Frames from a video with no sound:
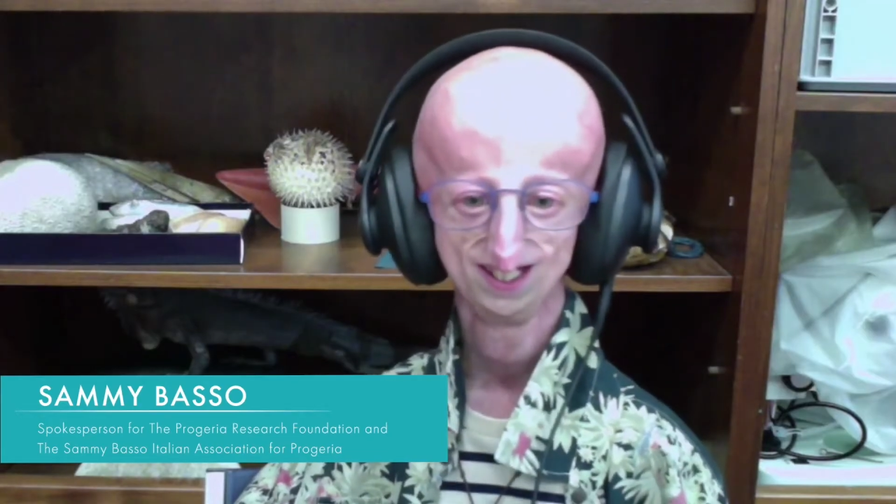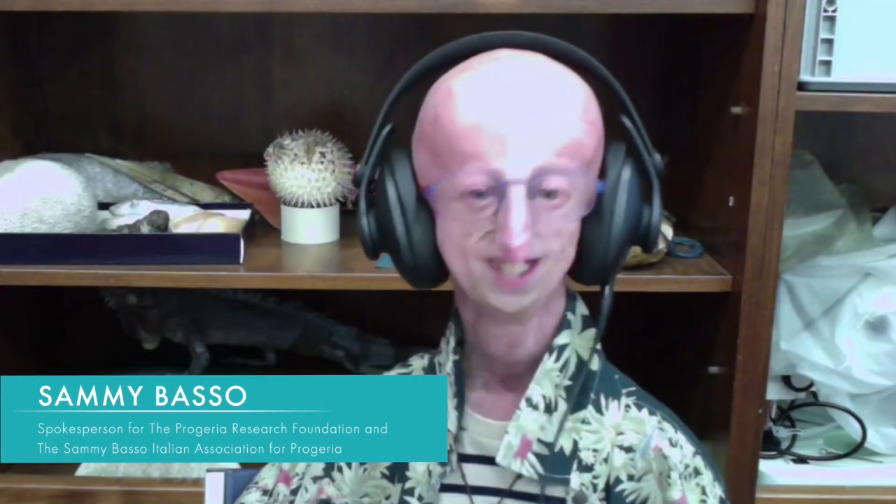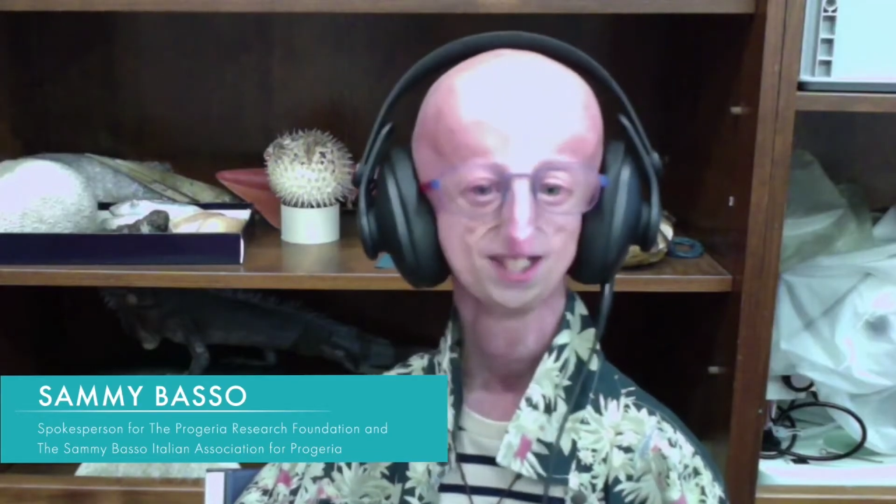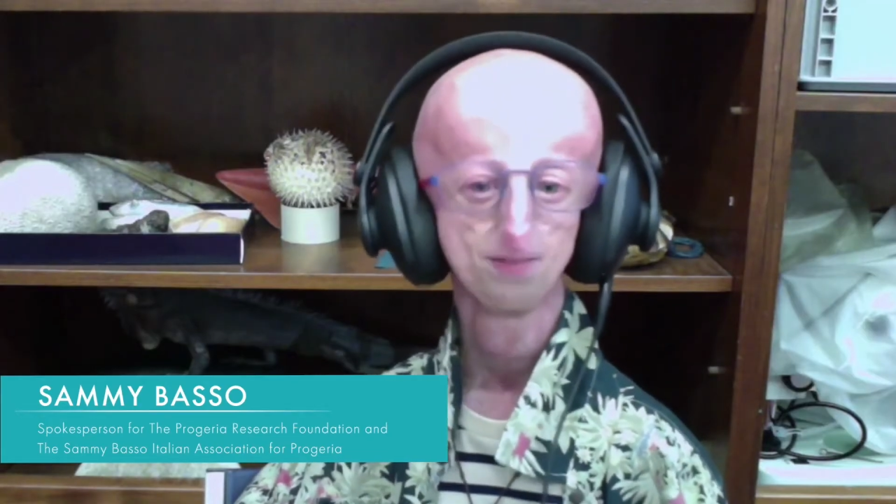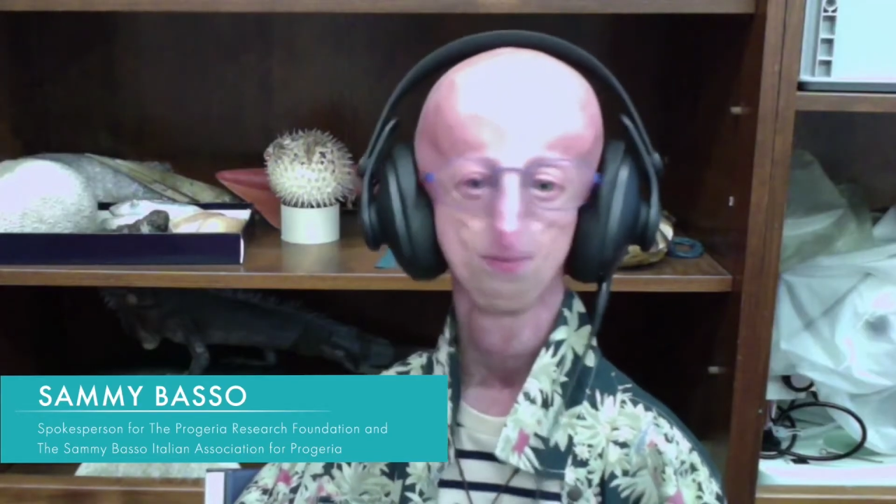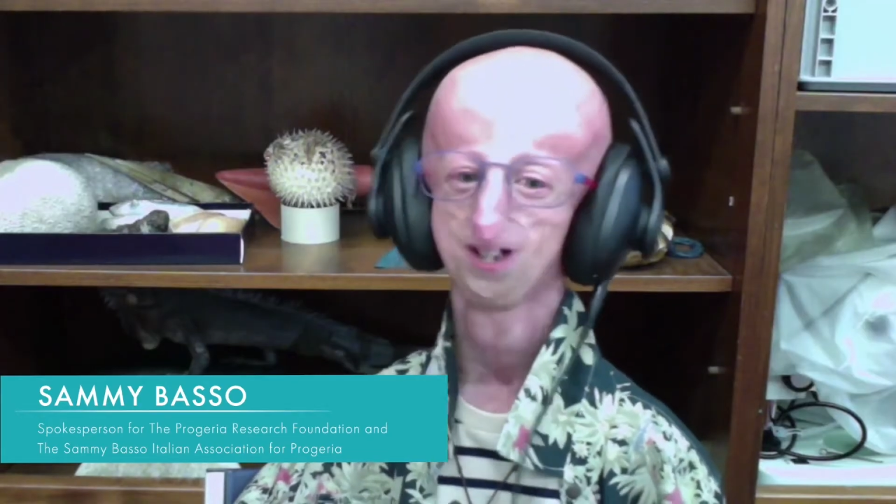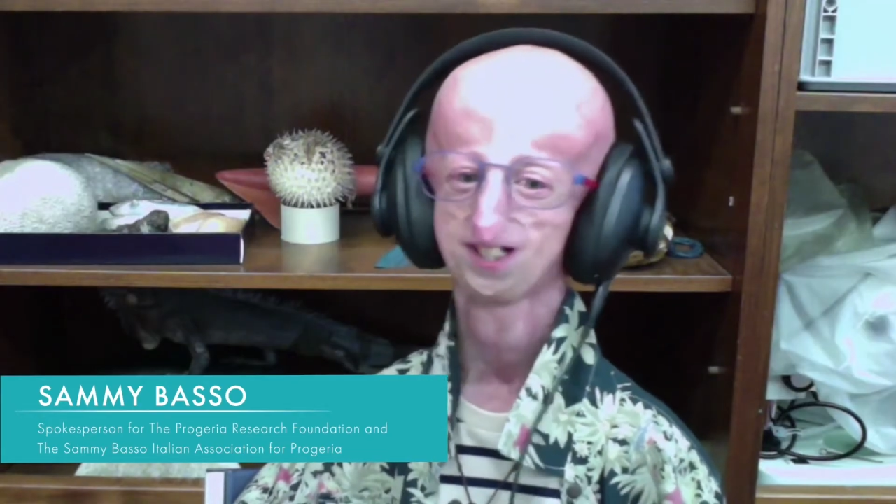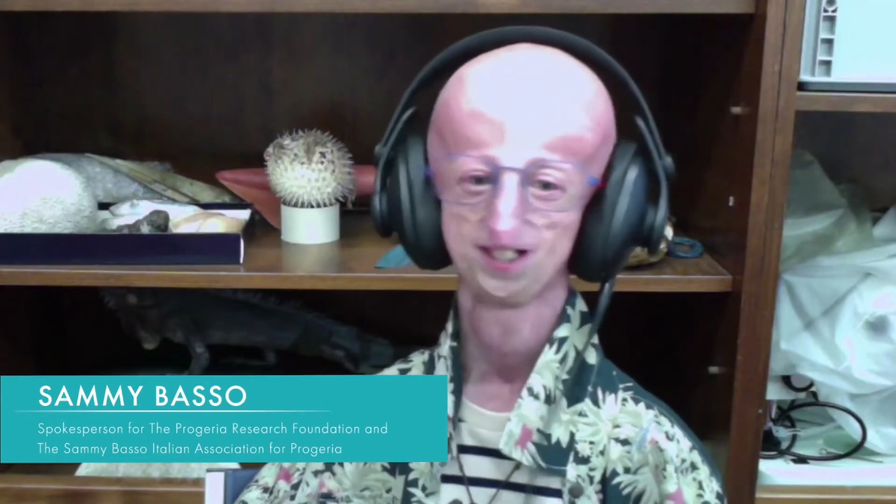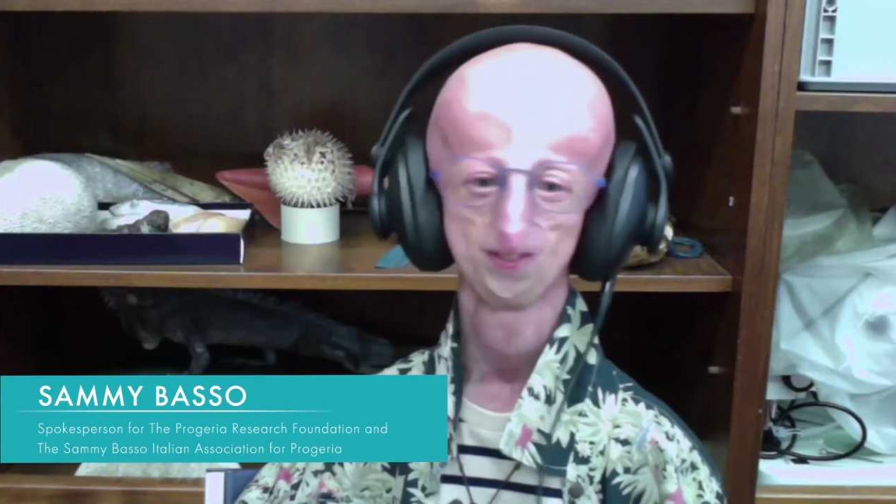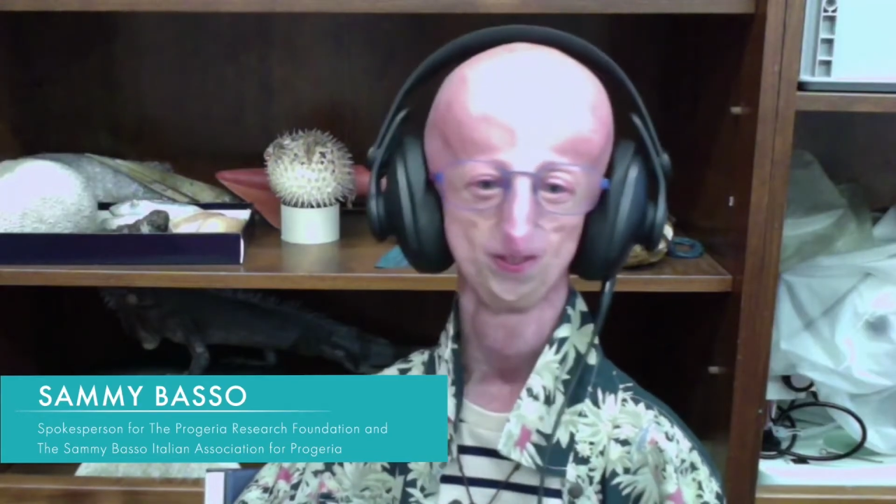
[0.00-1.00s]
It's a
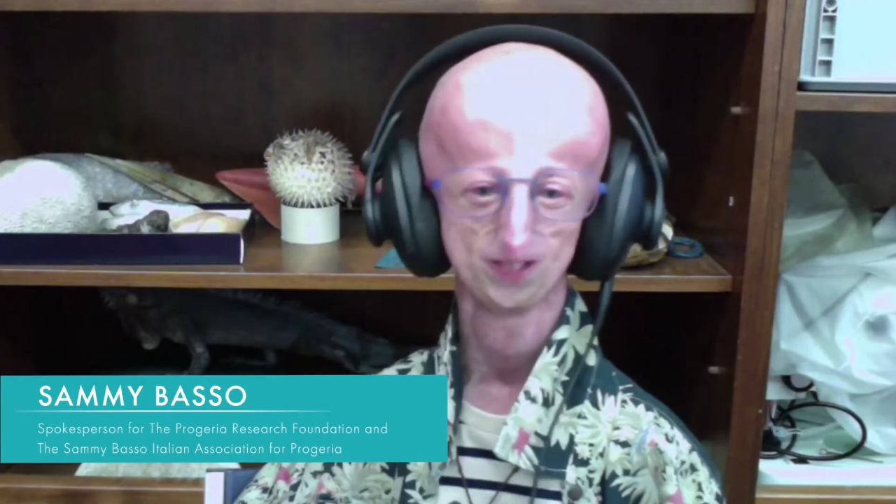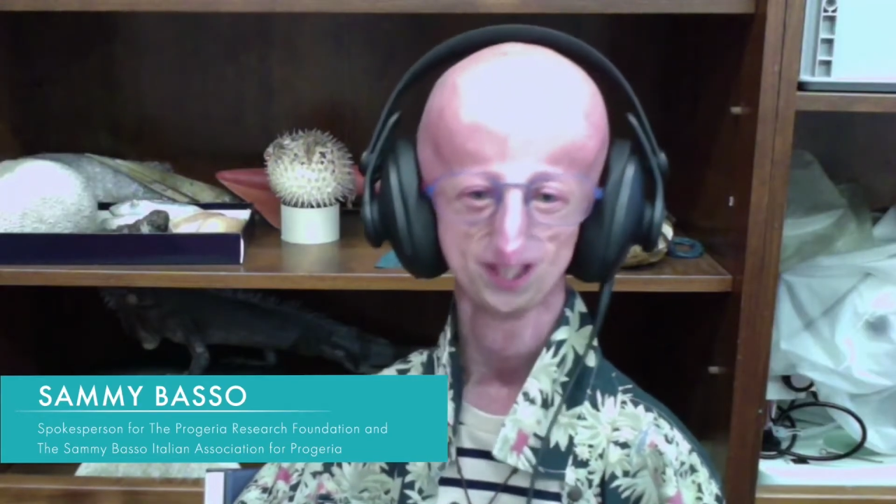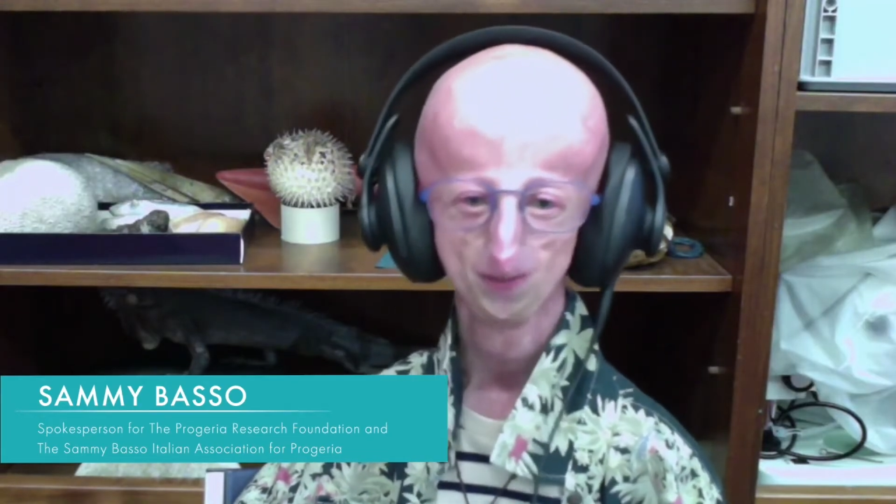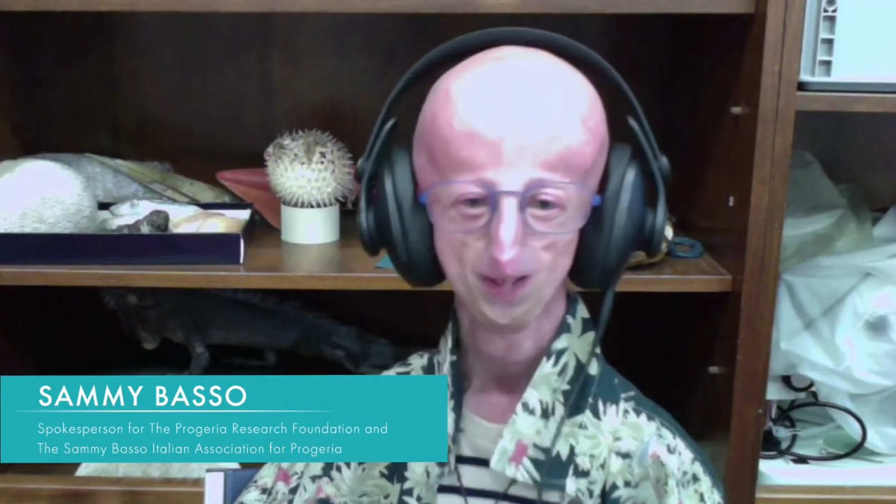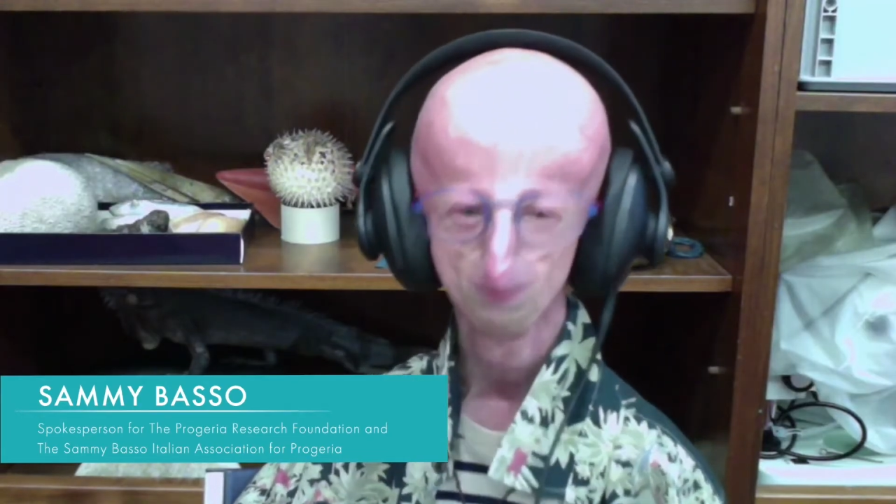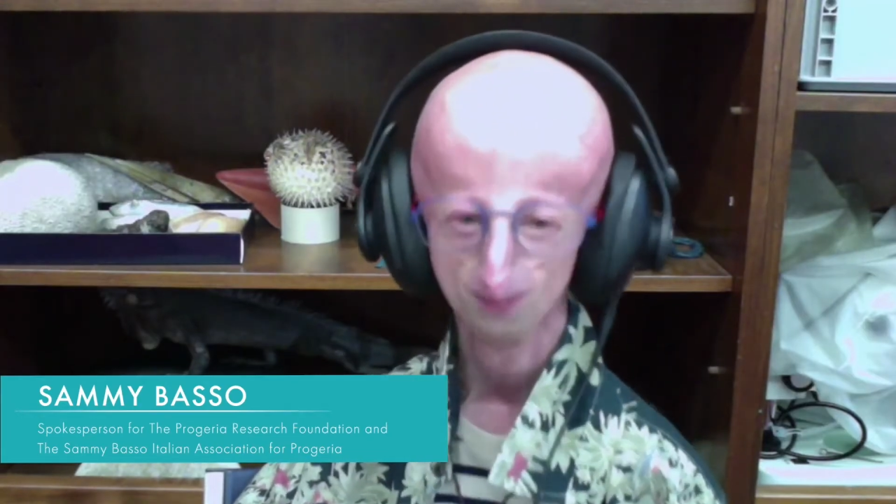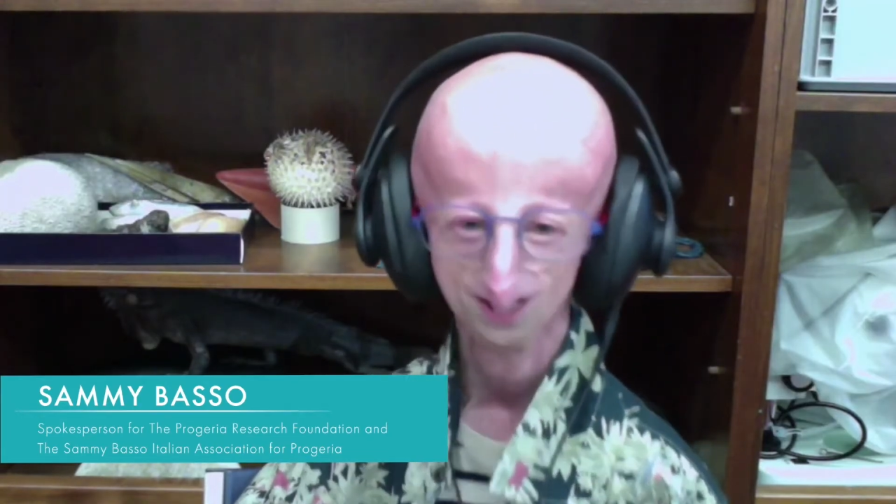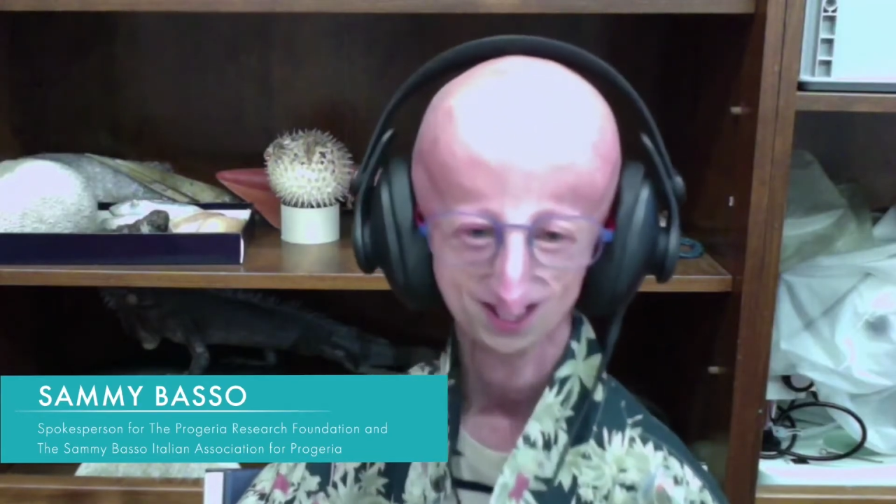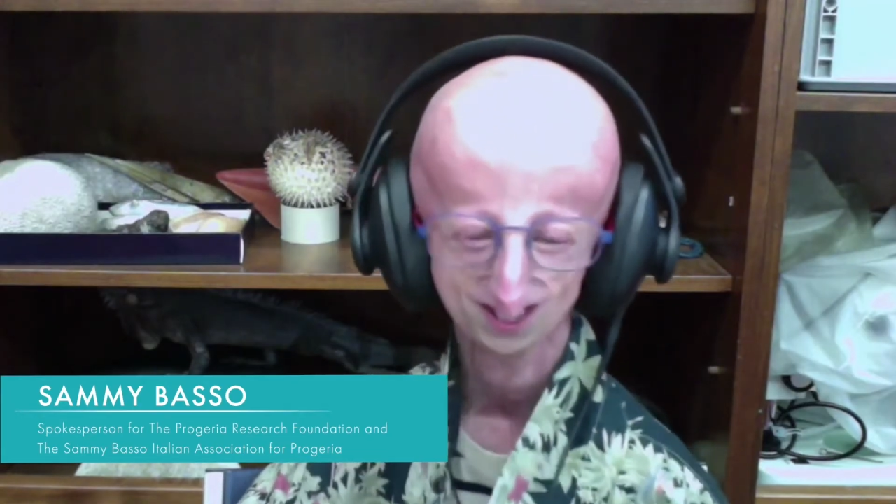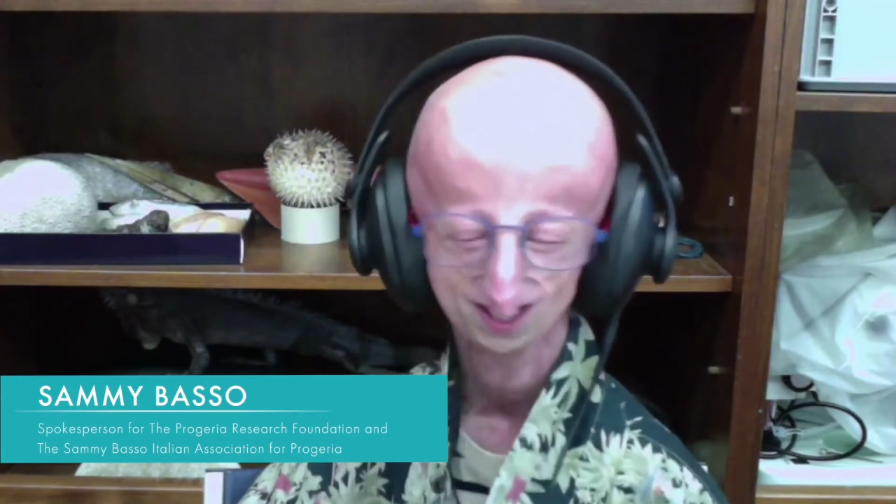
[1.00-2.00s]
party for the
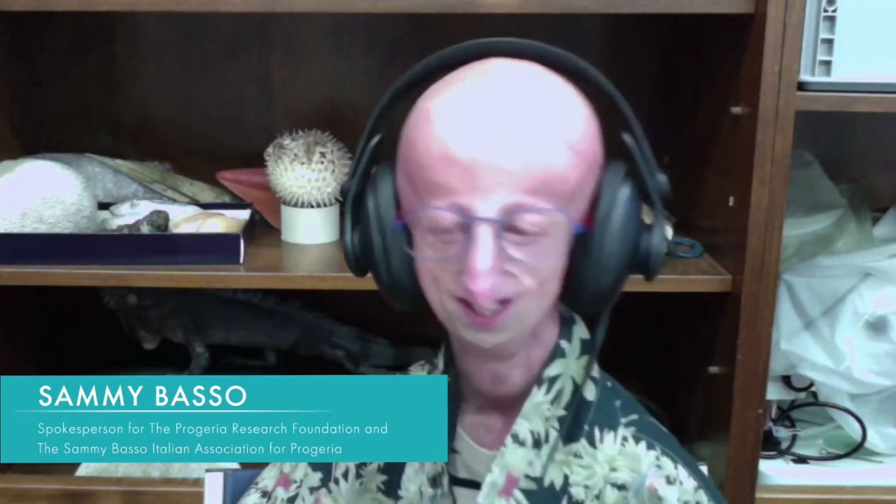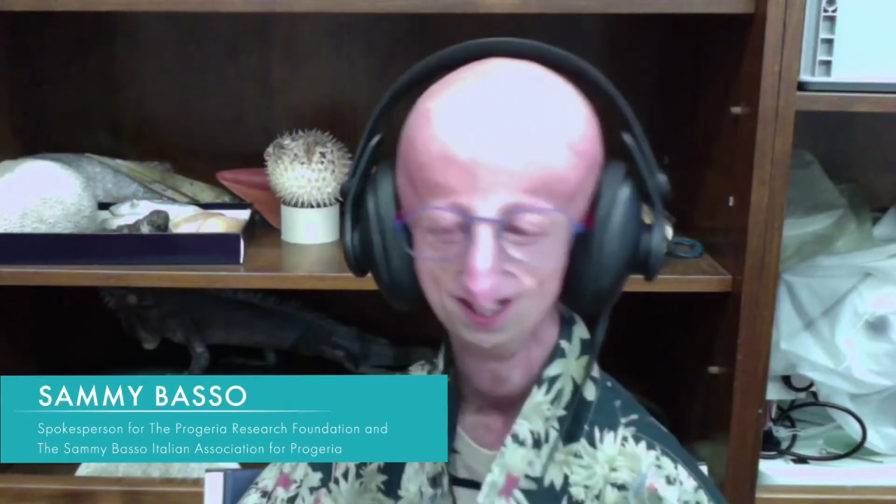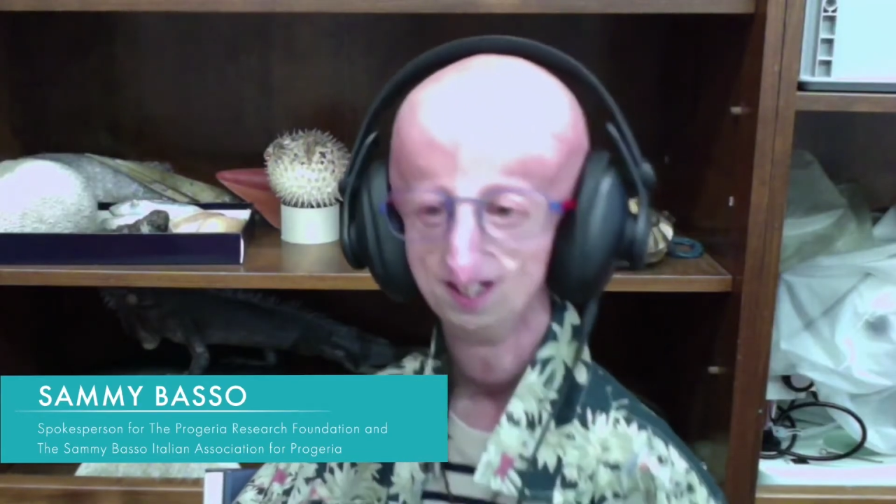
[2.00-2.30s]
families,